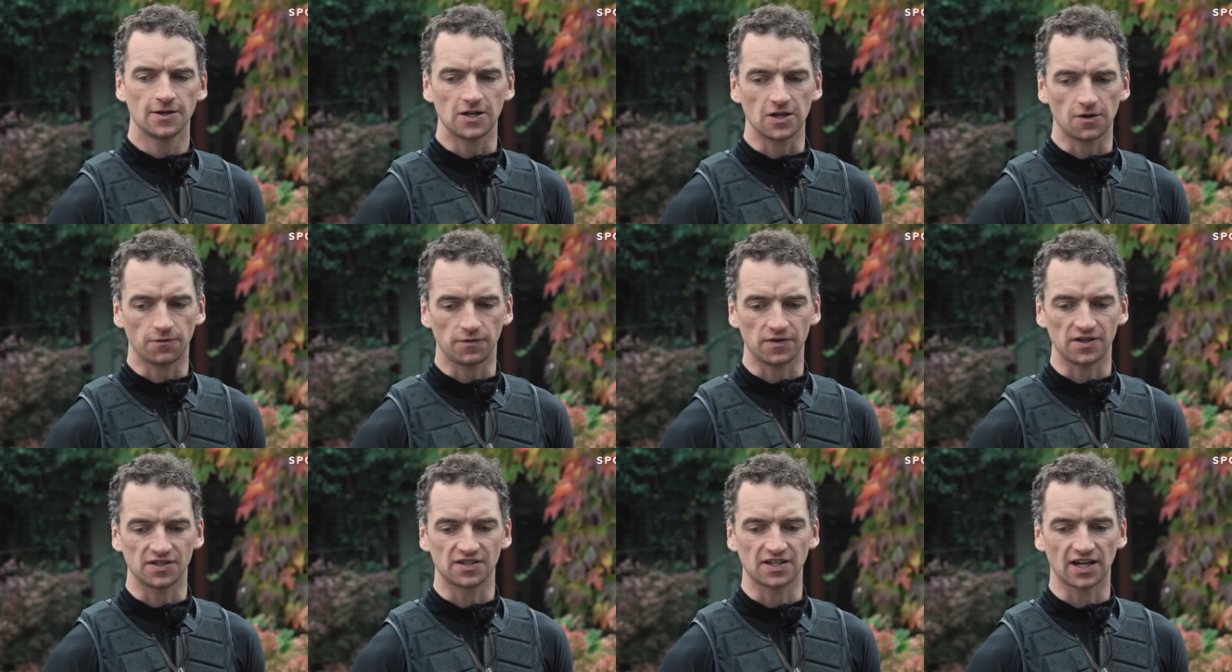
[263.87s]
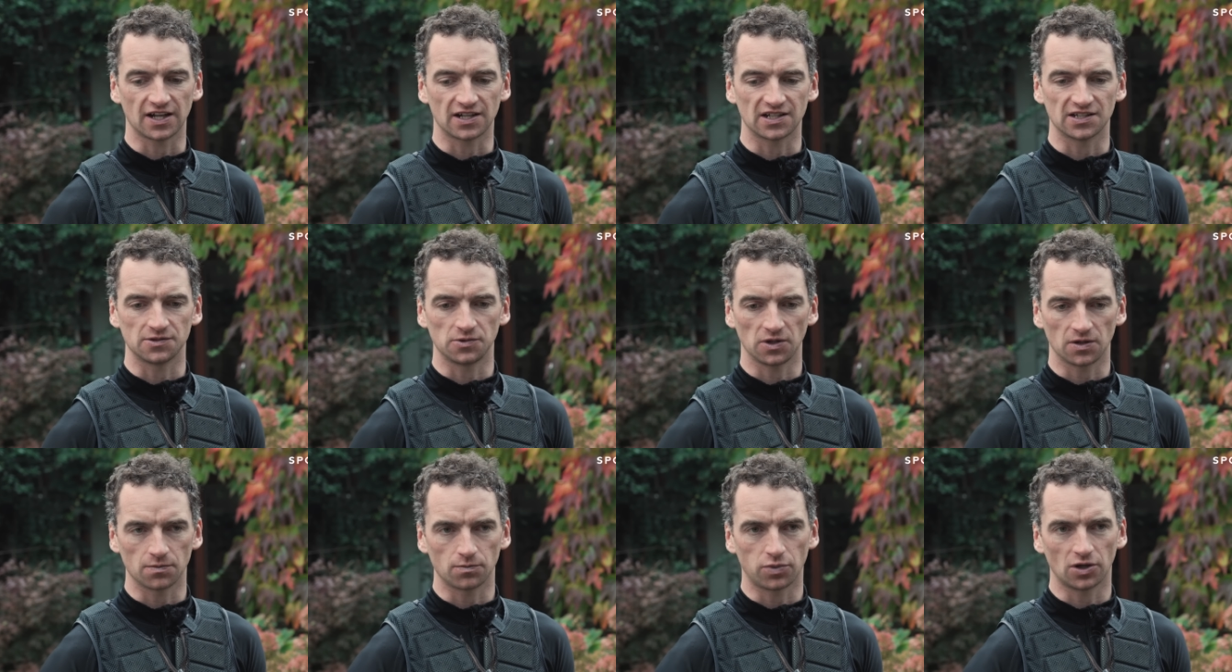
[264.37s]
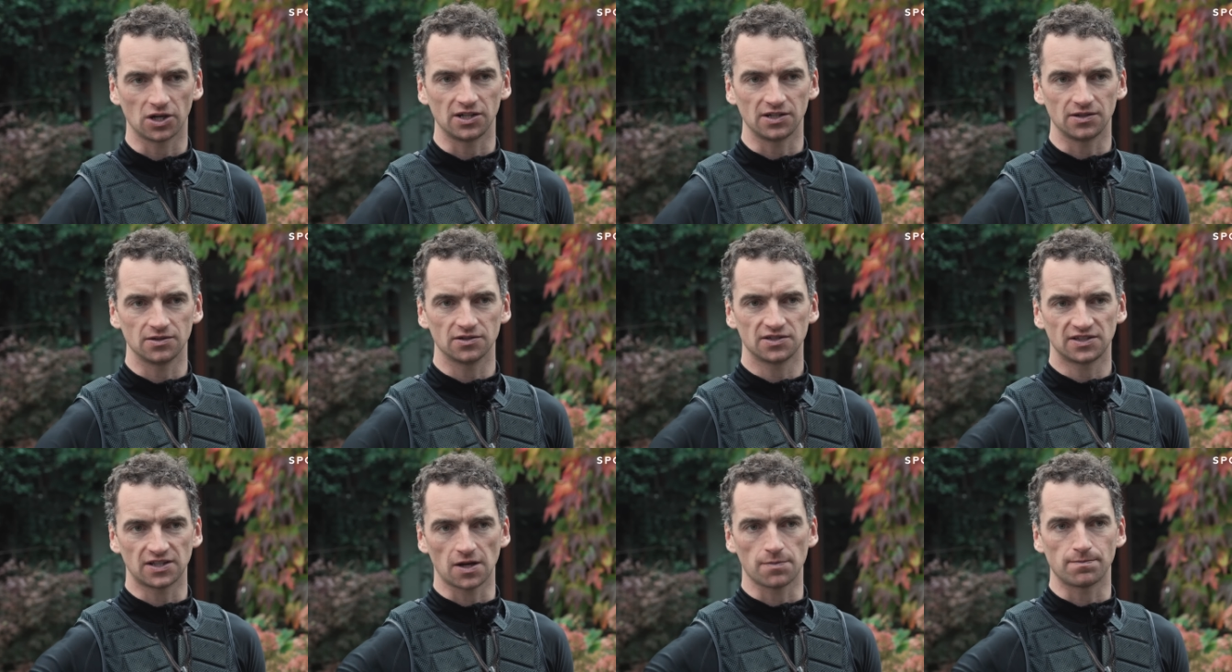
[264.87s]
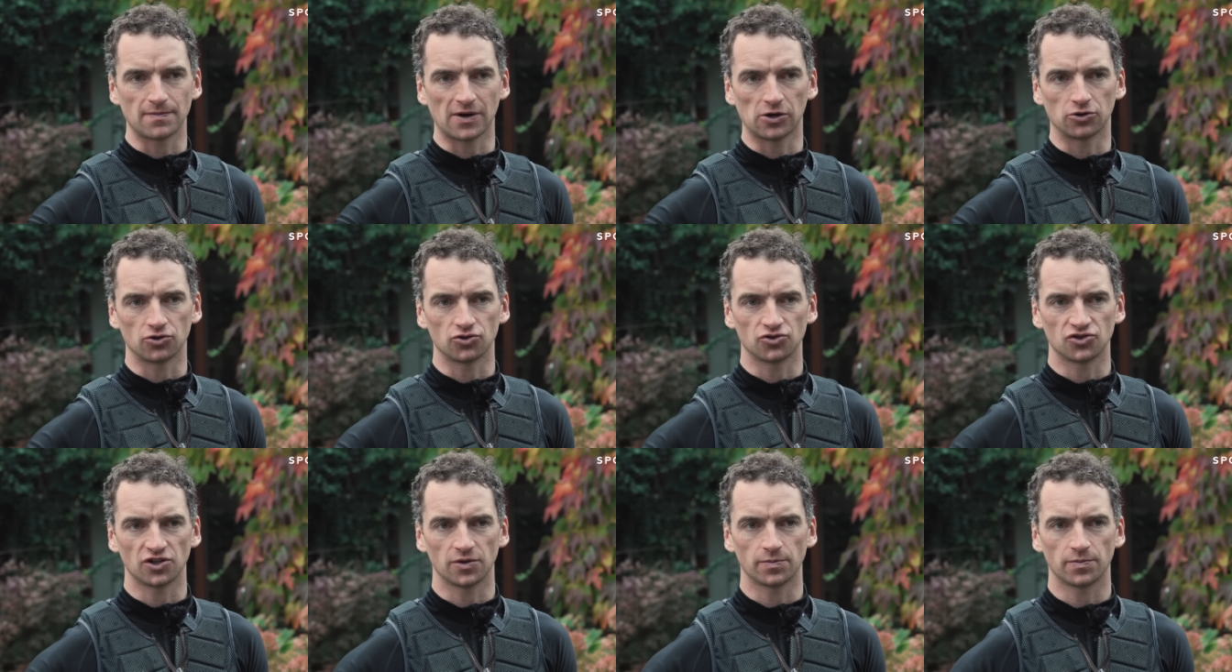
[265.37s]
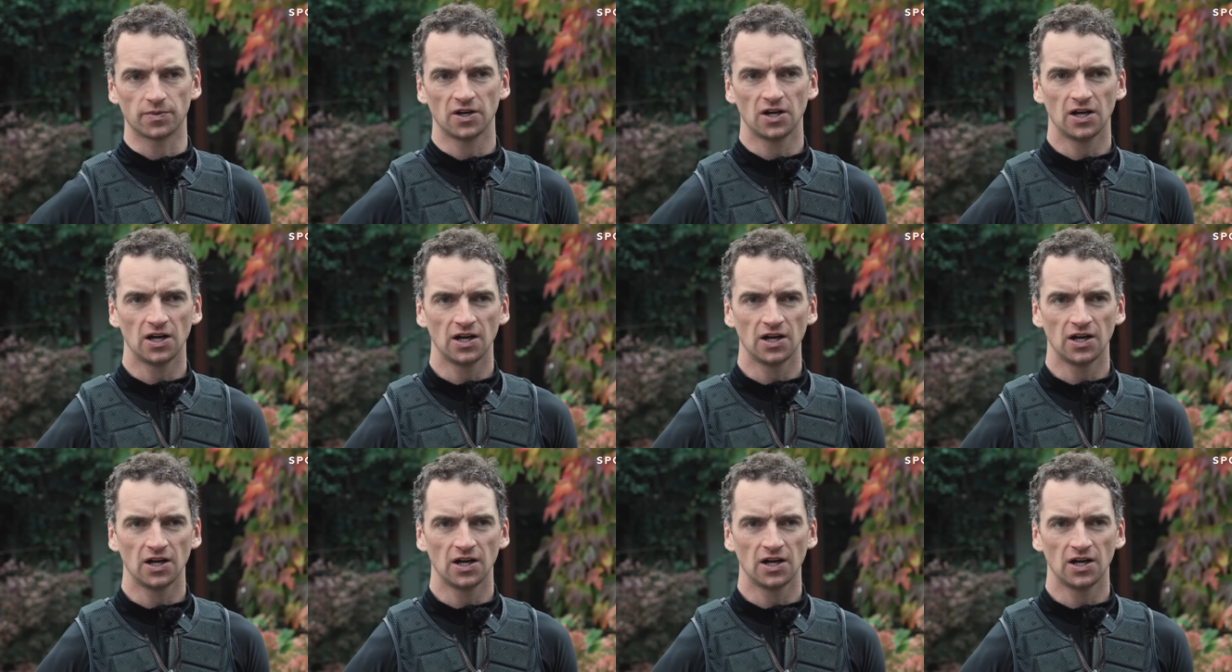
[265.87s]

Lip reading: If he settles, we can probably step him out and trip.